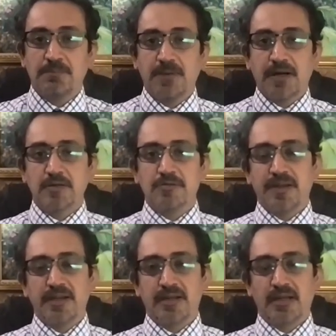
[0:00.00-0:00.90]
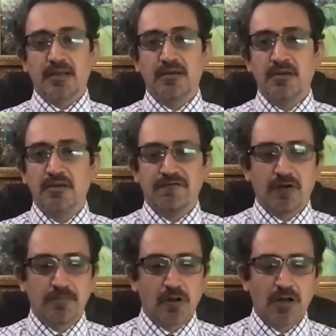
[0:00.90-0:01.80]
participating,
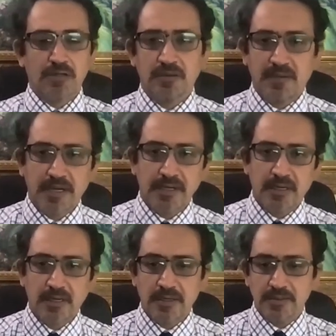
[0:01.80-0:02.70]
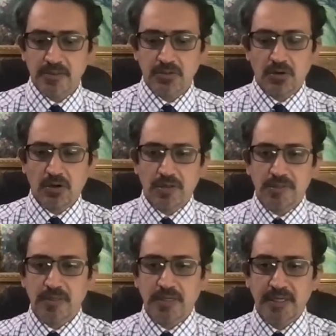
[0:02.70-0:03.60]
from North America to
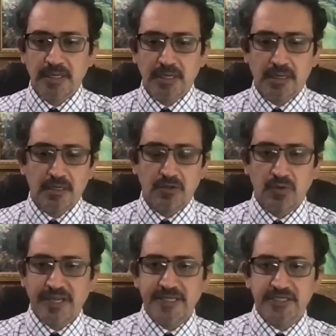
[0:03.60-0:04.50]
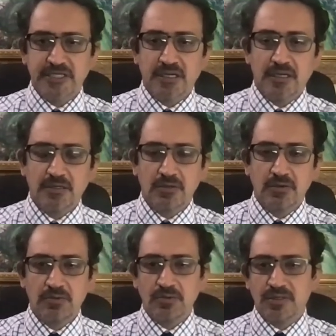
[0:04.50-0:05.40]
Australia to Asia
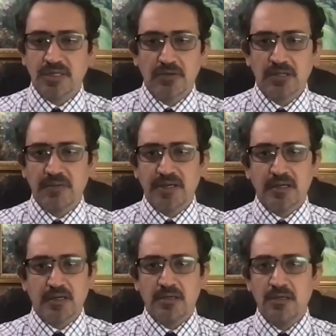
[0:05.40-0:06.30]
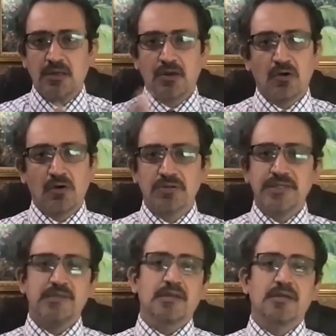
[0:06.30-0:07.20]
to South America. All
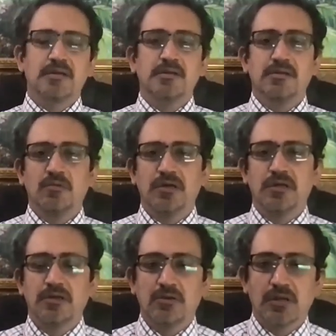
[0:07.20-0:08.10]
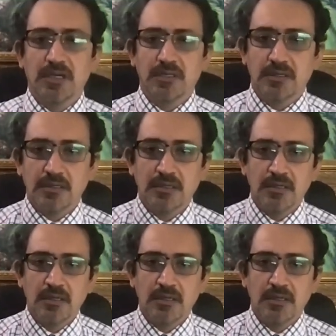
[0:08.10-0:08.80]
these countries are working together